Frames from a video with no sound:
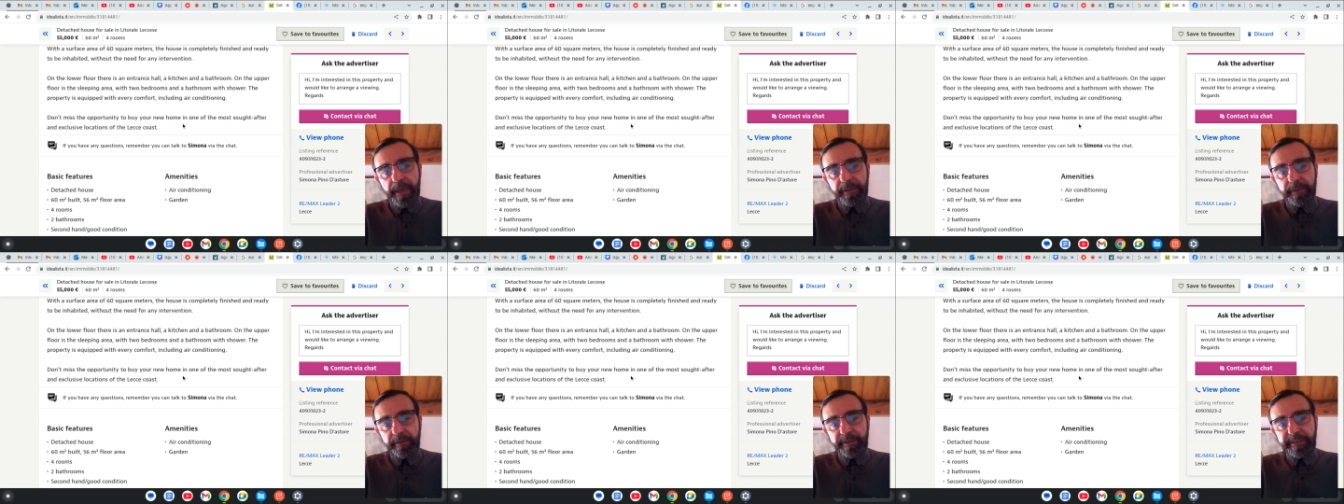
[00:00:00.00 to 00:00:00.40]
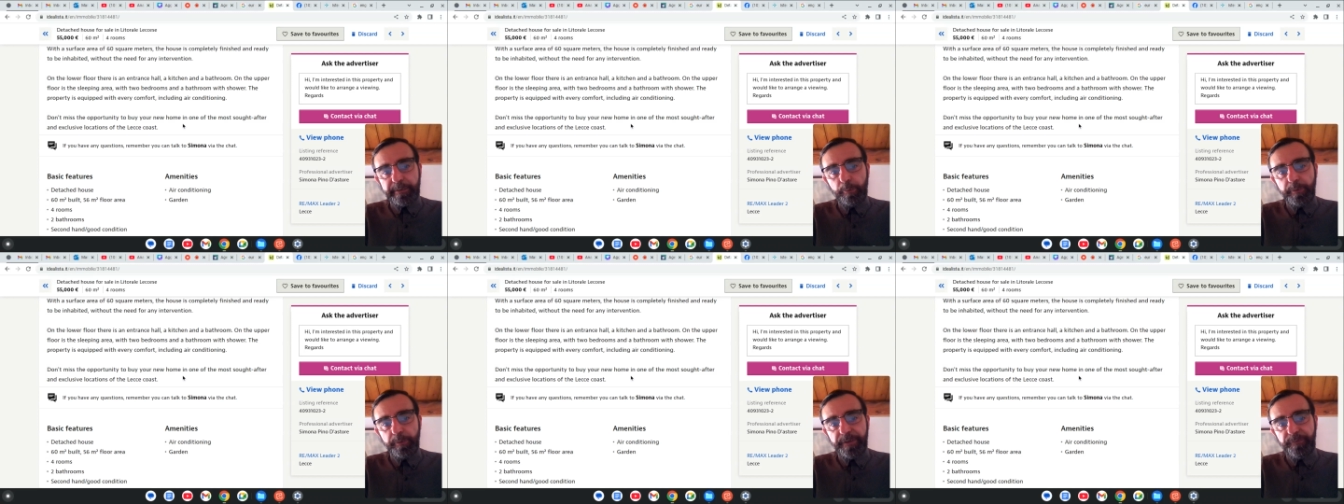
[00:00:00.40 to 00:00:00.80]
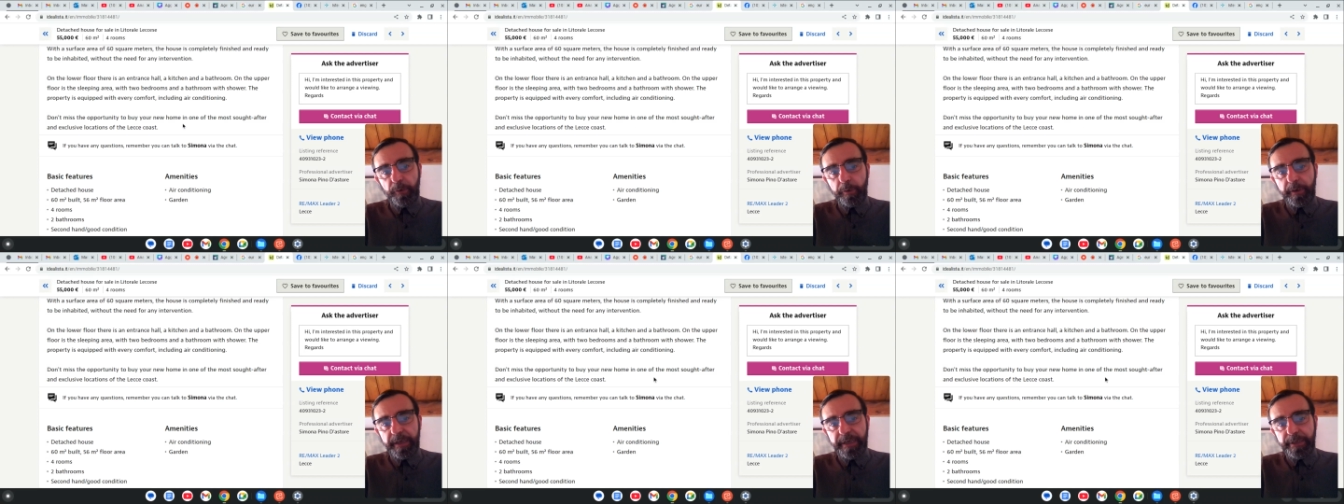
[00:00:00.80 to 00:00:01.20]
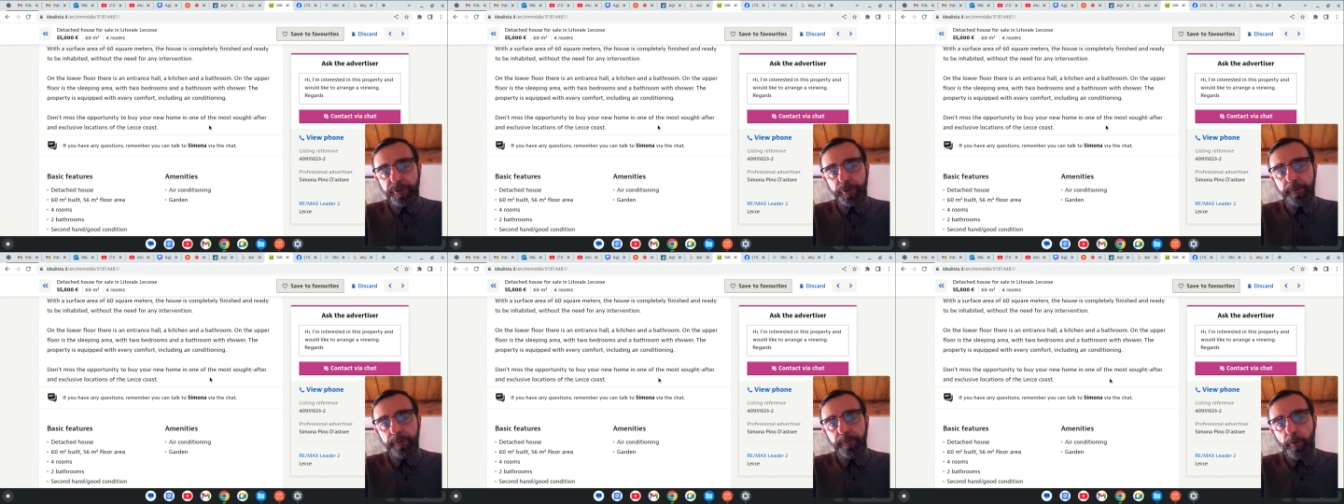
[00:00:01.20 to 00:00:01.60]
and exclusive
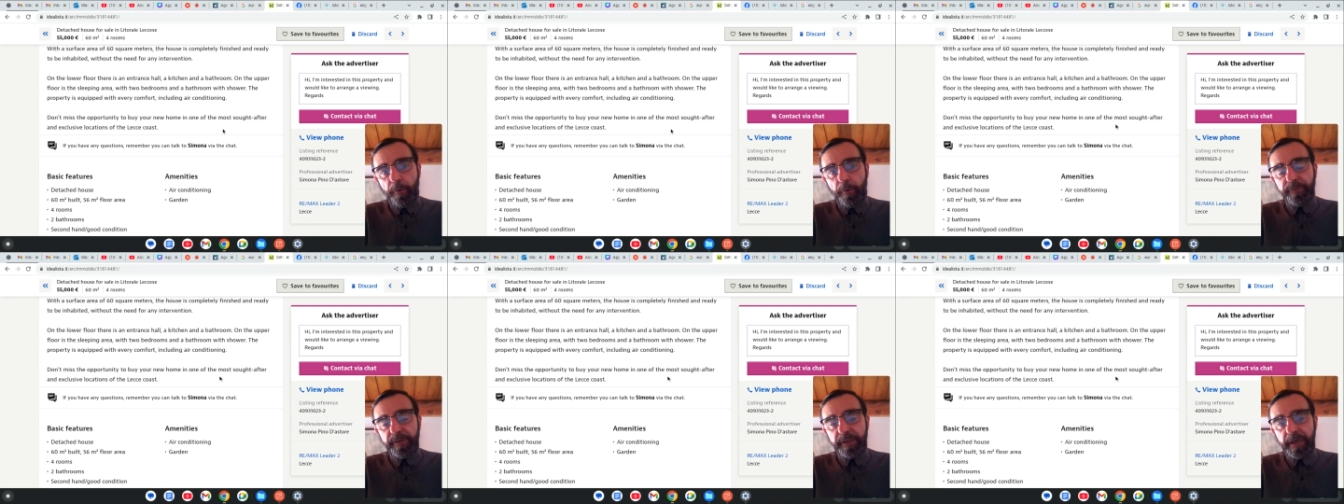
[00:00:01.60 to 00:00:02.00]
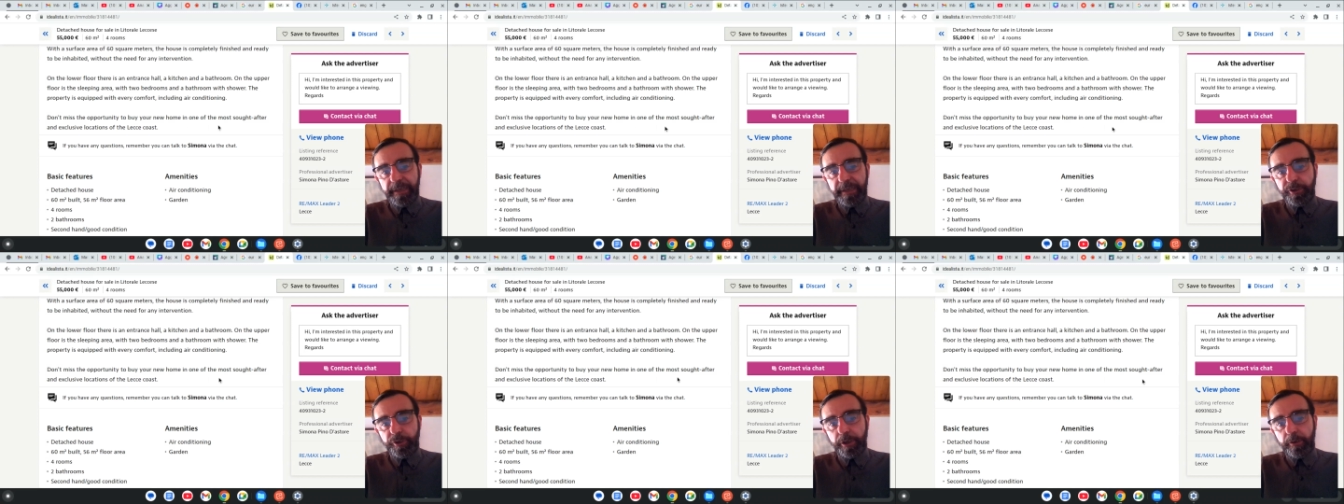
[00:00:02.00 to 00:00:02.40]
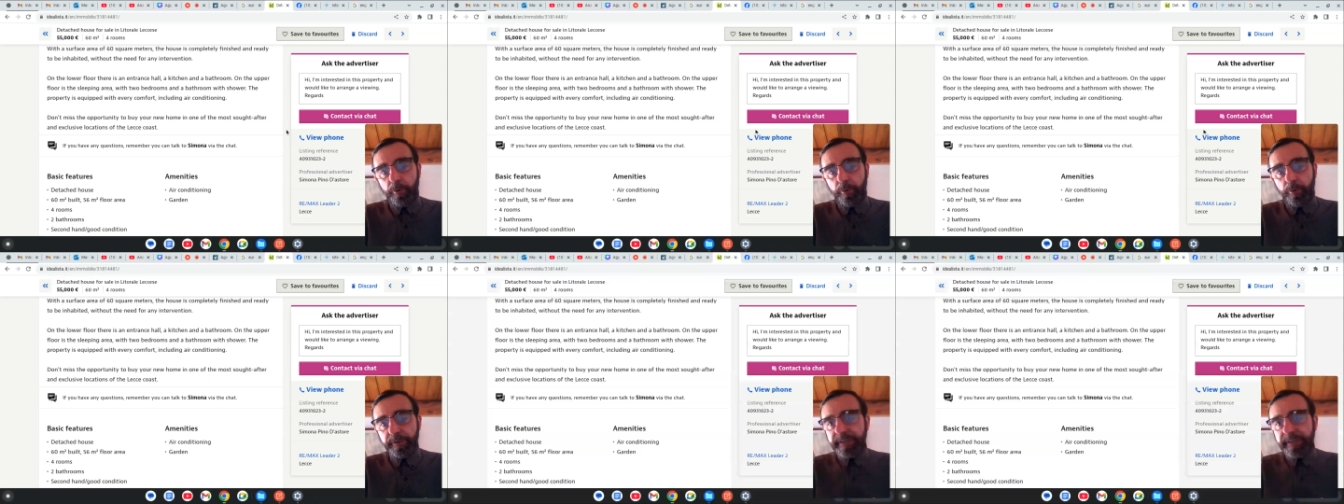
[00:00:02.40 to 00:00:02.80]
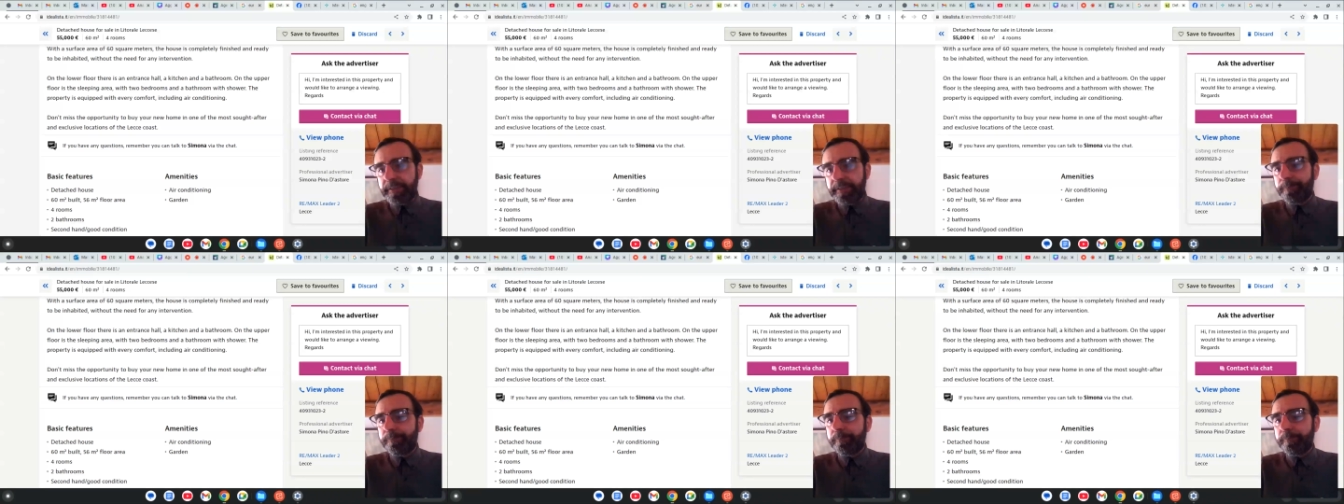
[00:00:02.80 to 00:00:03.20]
locations of the Lecce
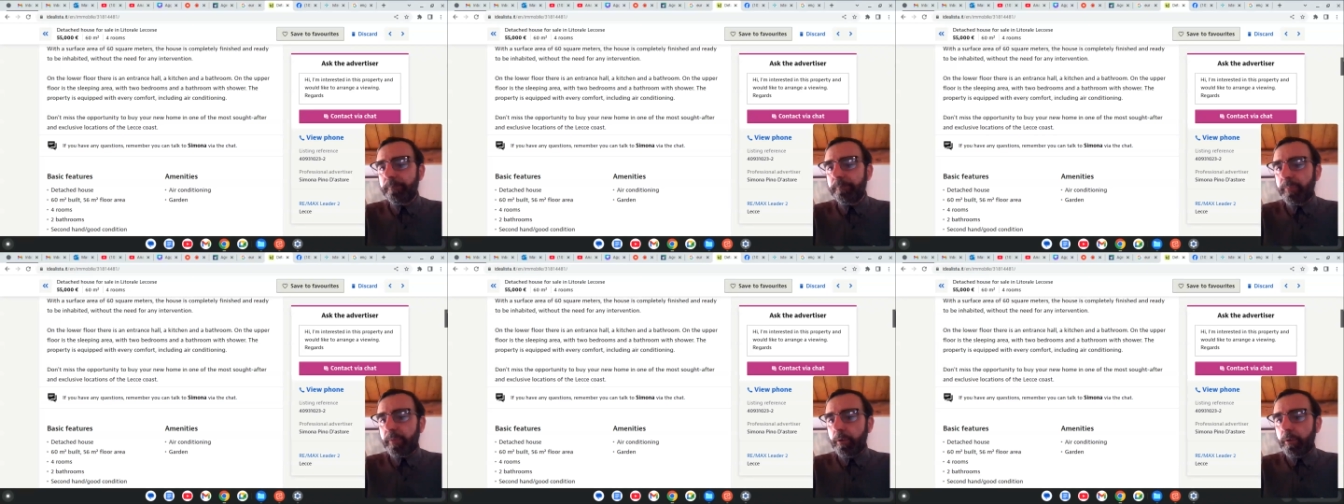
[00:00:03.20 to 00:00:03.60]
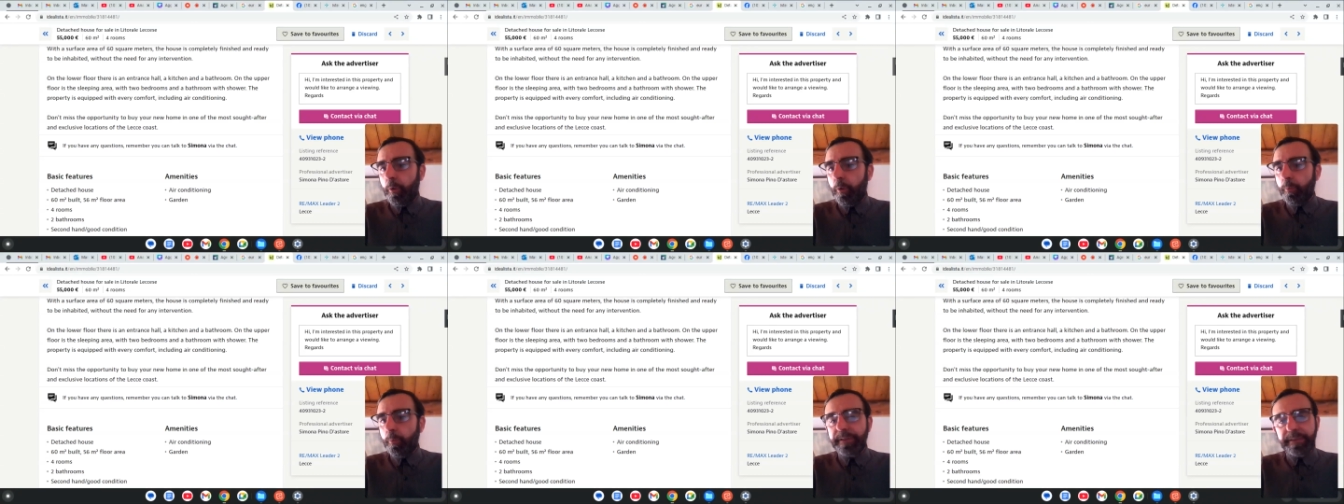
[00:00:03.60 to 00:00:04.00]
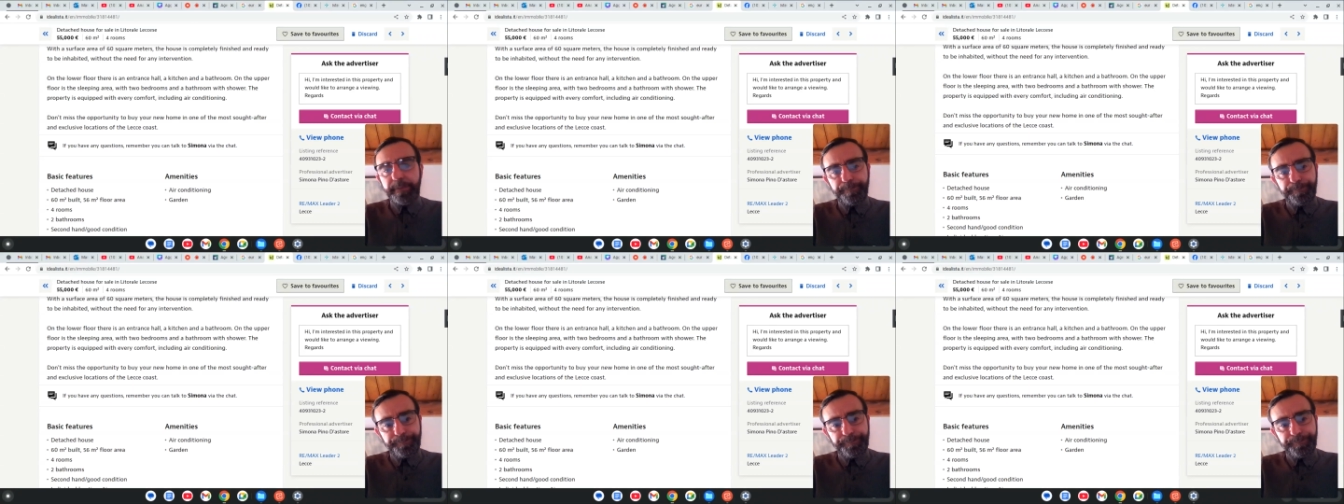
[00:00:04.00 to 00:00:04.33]
coast.